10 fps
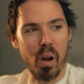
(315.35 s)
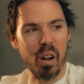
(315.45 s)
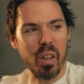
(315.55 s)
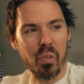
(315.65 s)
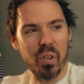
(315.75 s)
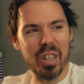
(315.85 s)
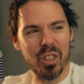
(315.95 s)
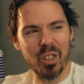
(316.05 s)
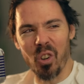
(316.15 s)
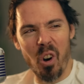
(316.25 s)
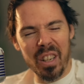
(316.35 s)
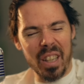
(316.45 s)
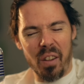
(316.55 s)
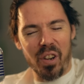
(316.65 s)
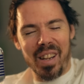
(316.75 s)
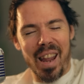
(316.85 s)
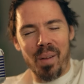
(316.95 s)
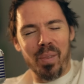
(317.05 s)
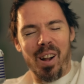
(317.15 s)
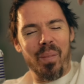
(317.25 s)
Pocket 3 destroys every
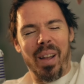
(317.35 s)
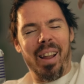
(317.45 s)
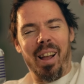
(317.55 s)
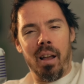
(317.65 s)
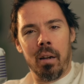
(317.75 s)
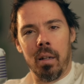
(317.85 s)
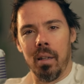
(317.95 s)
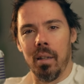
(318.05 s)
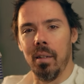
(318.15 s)
camera. Oh my god.